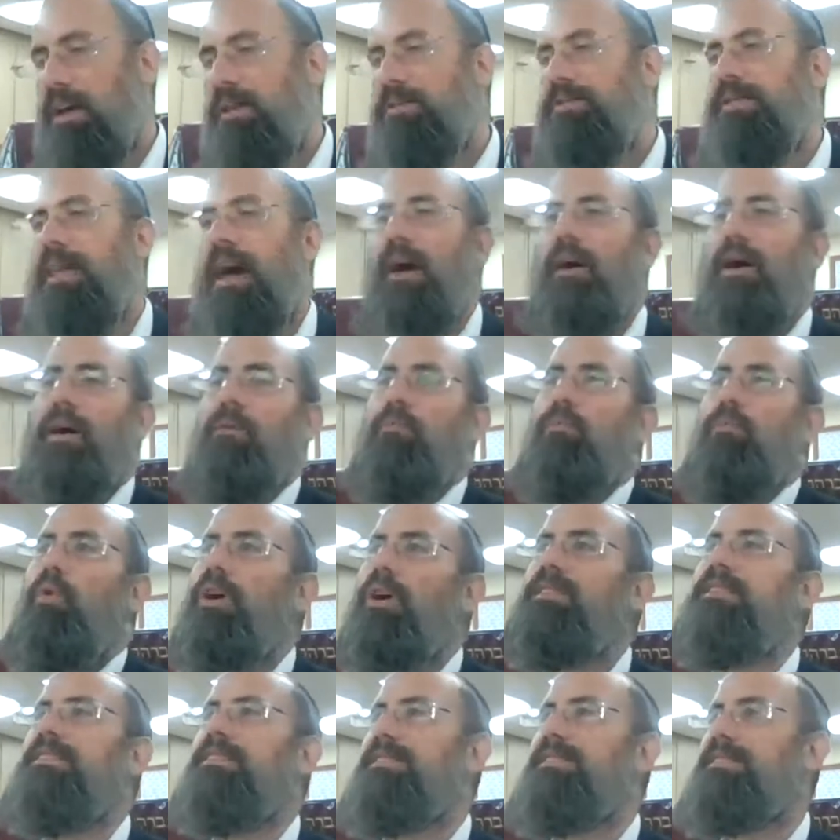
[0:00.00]
Now,
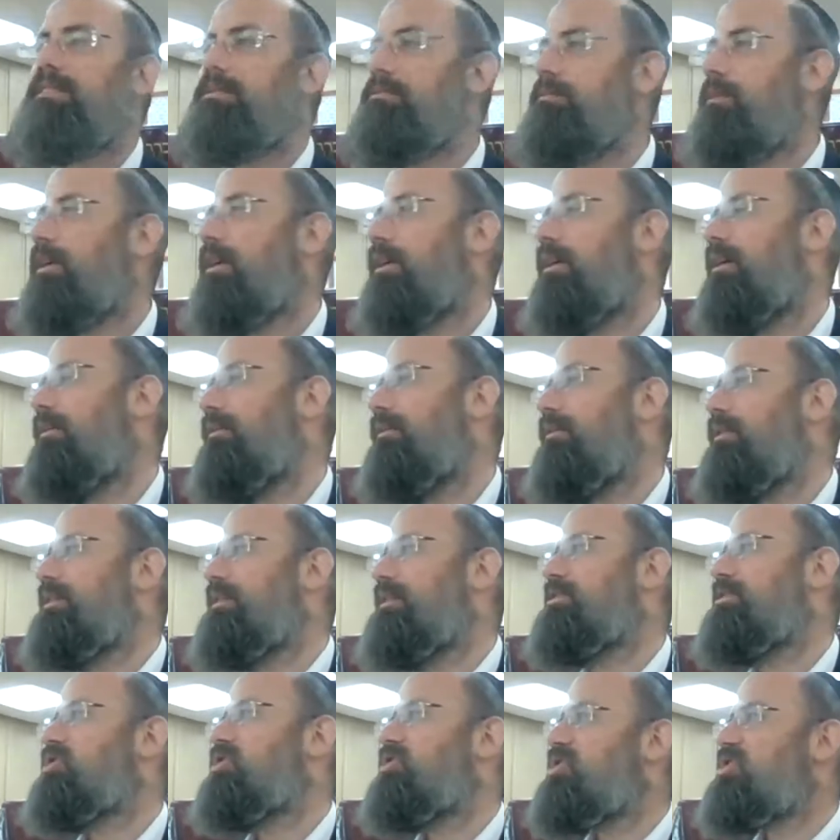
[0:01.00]
what is Simcha?
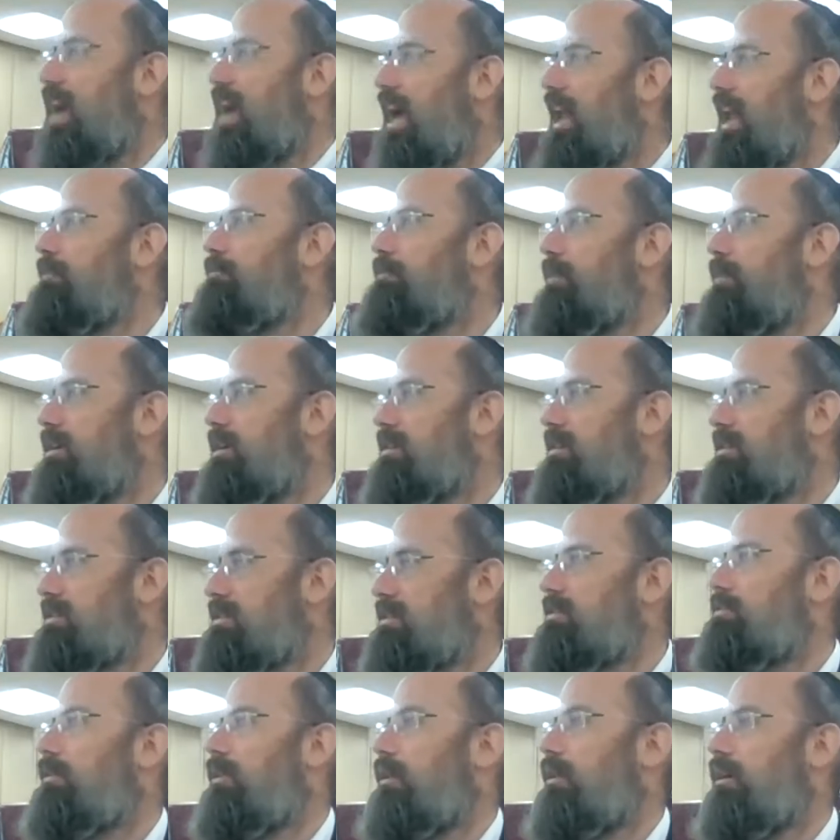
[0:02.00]
Is Shalmei
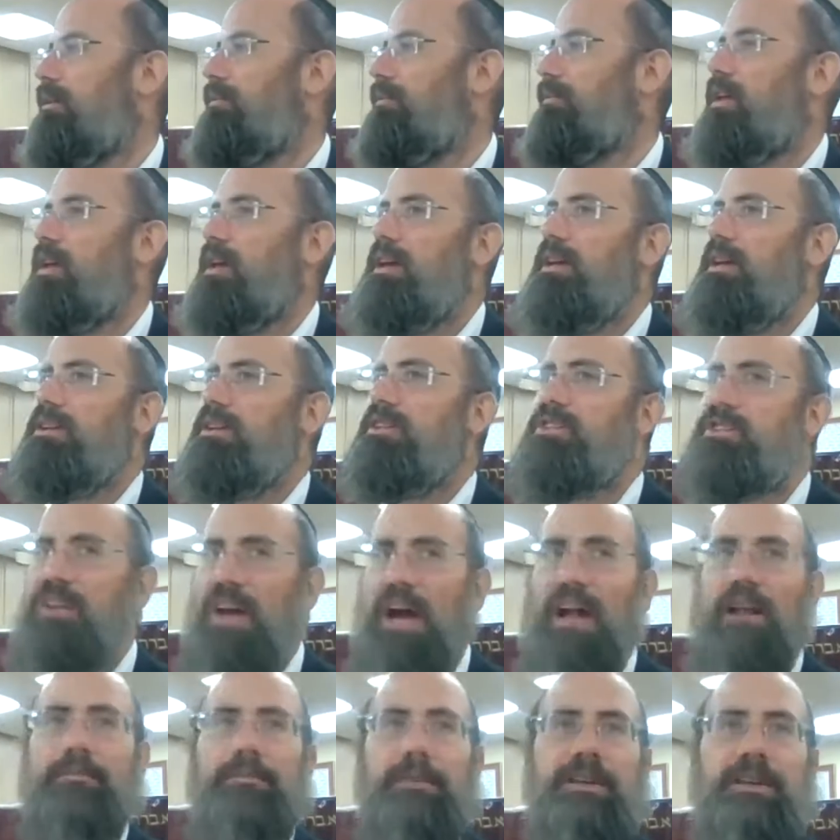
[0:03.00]
Simcha.
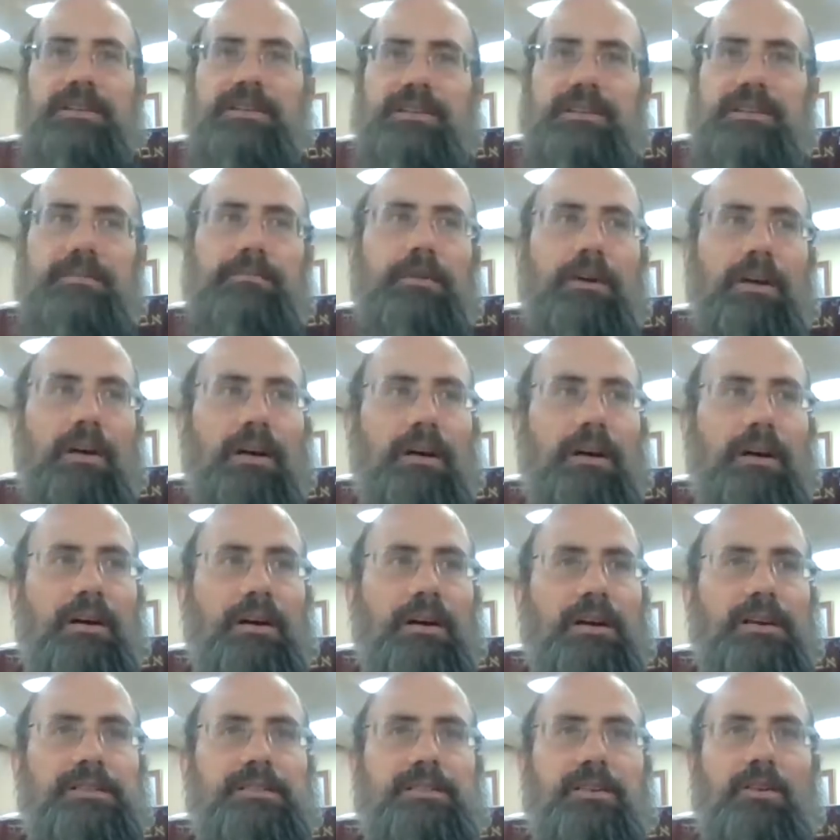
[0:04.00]
Shalmei
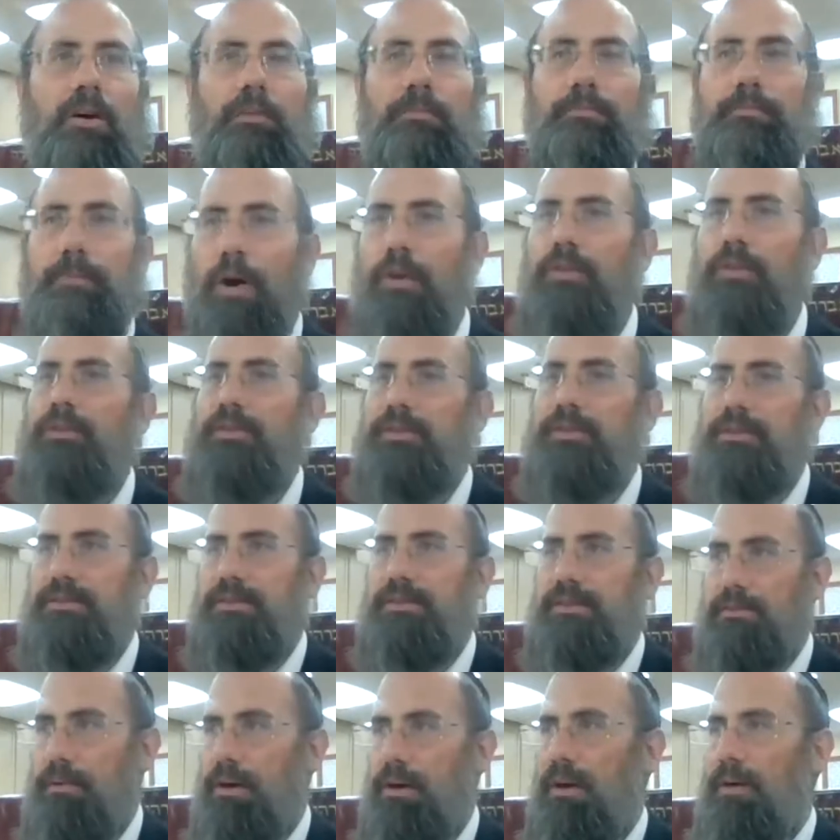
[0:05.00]
Simcha is Korbanos of
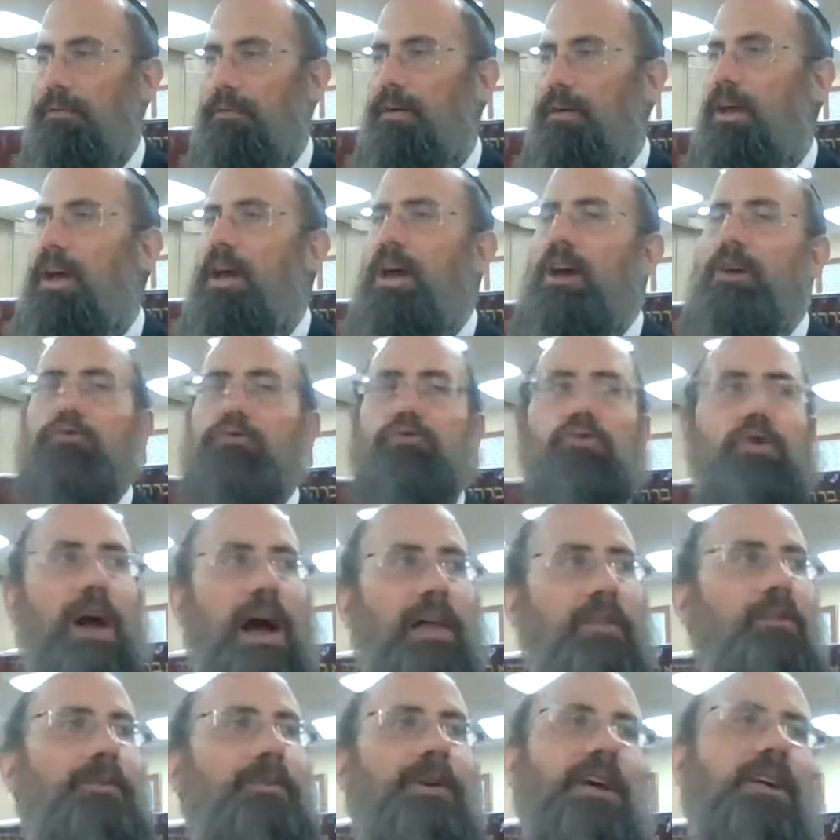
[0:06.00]
Simcha. You
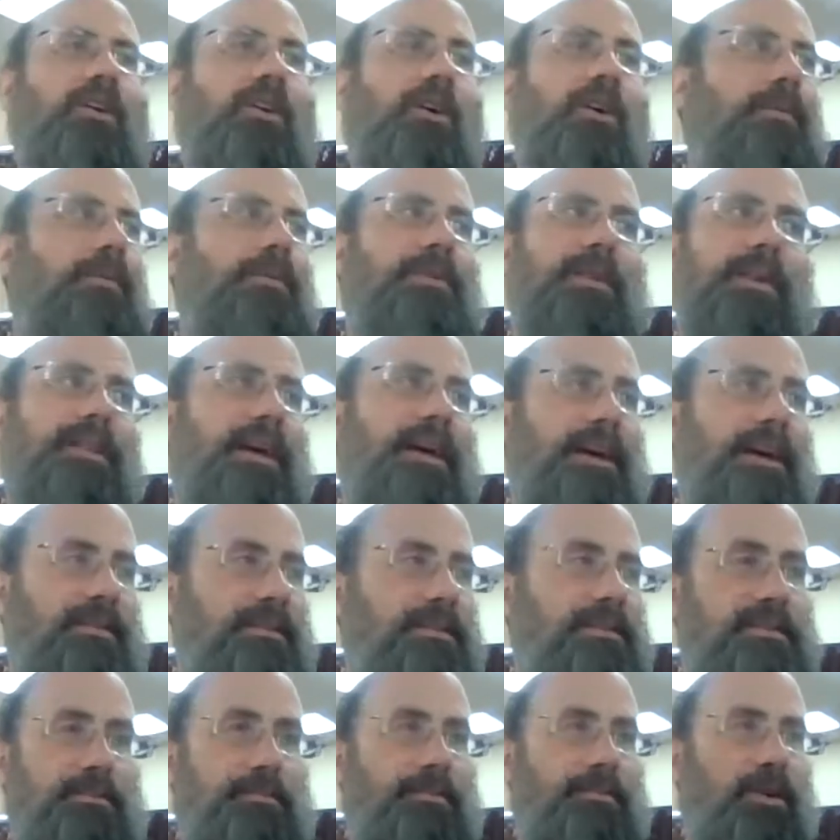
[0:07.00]
cannot be a Korban at night.
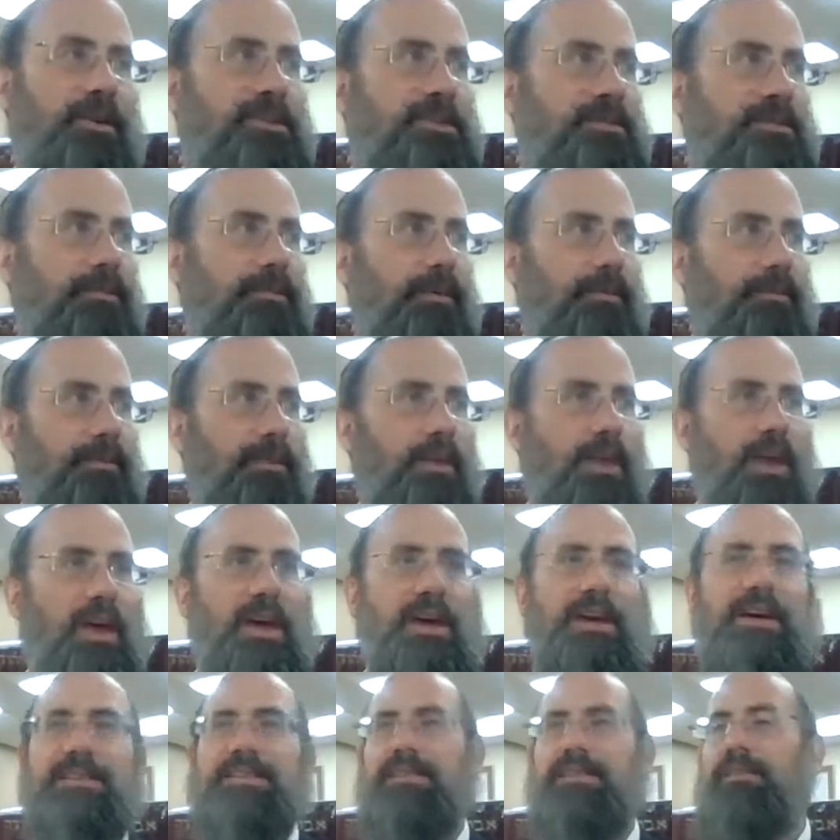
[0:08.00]
It's impossible.
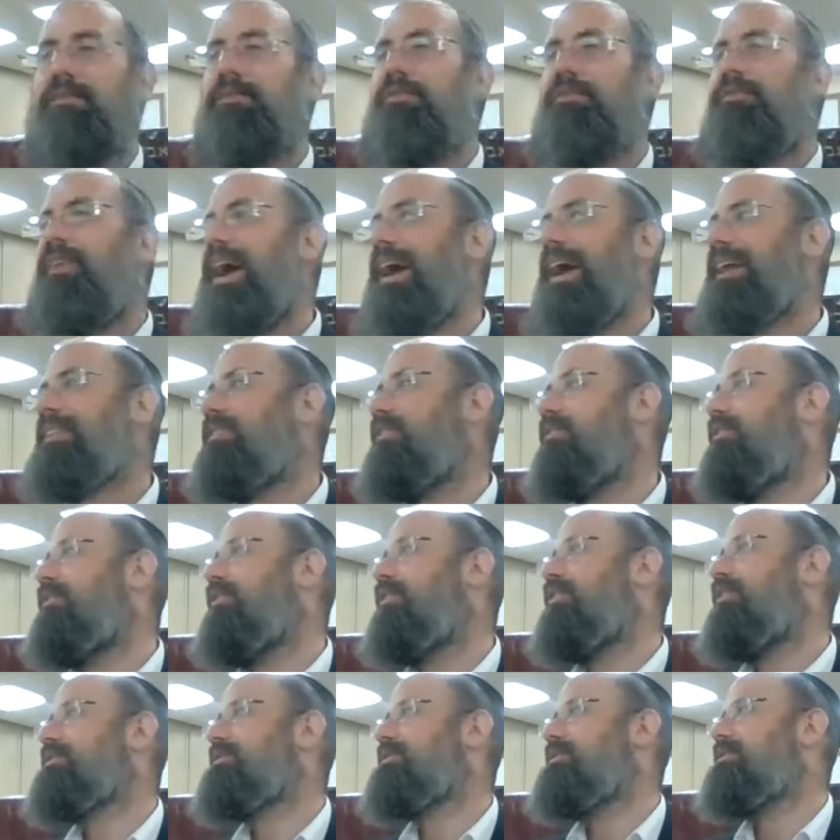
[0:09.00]
So, in fact, the
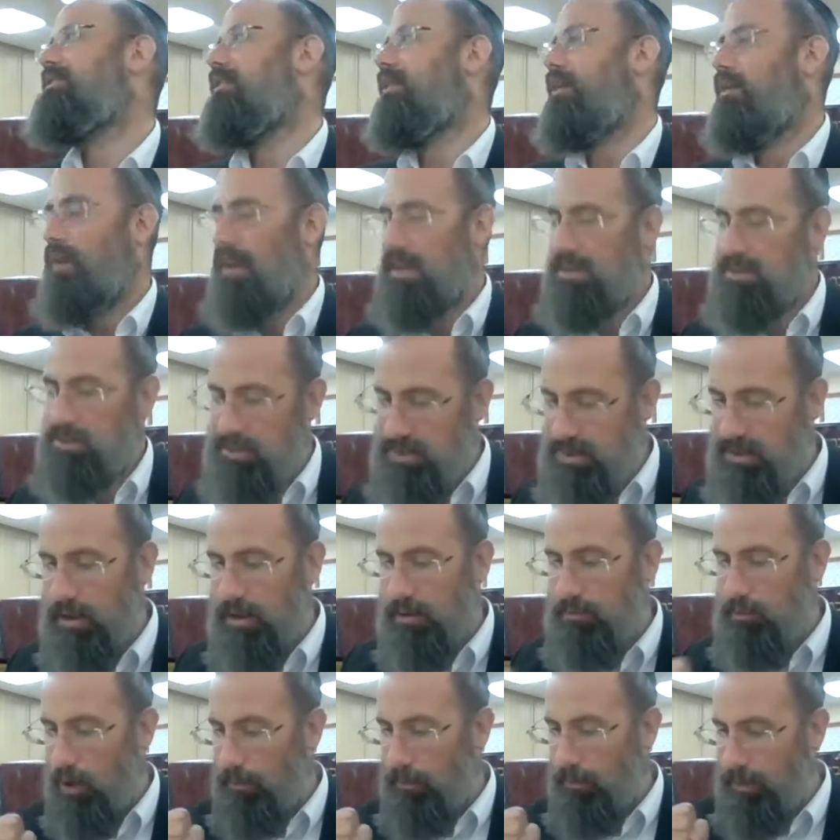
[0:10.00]
first, okay, let's just see
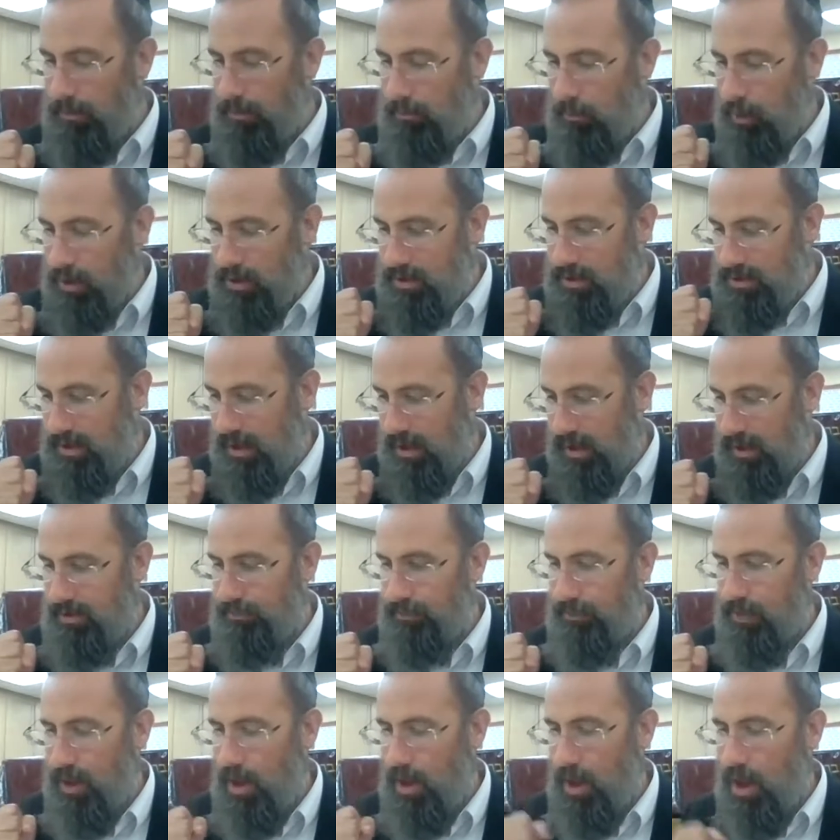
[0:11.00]
the more, a bit more inside.
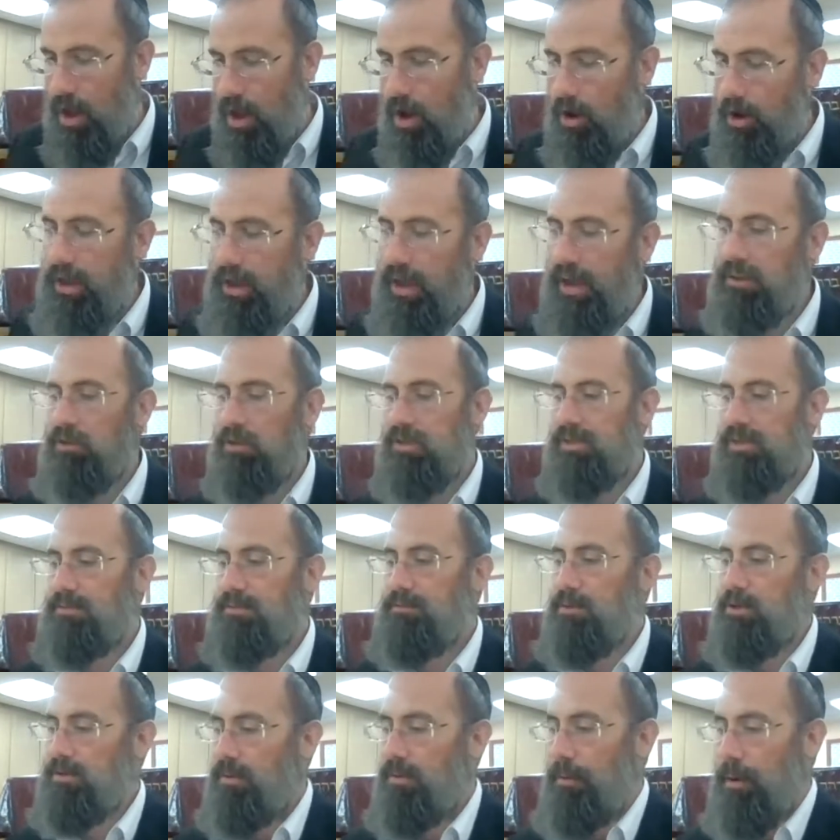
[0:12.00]
Or
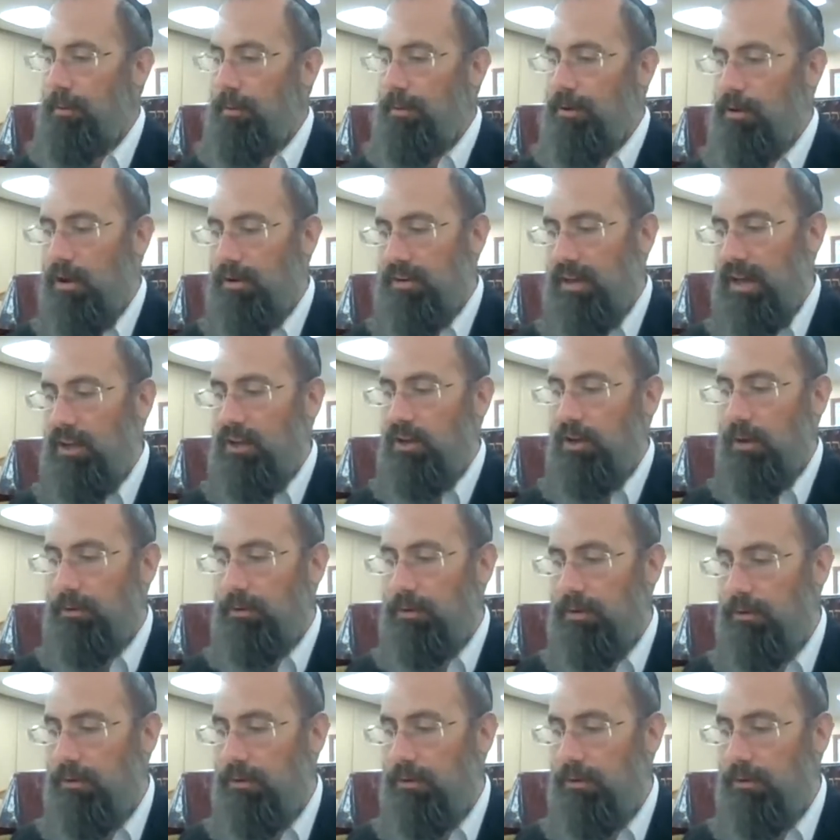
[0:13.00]
maybe not. Maybe